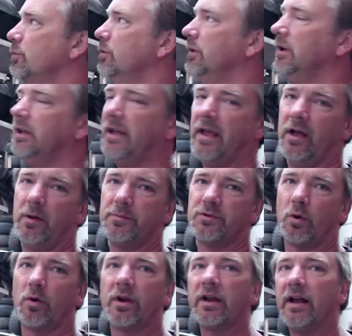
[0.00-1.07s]
really helps
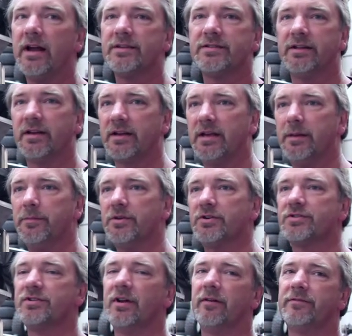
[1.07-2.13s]
organizing and keeping your
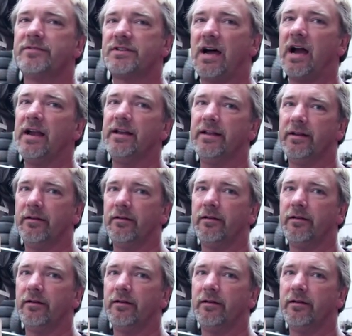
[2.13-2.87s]
stuff tied in,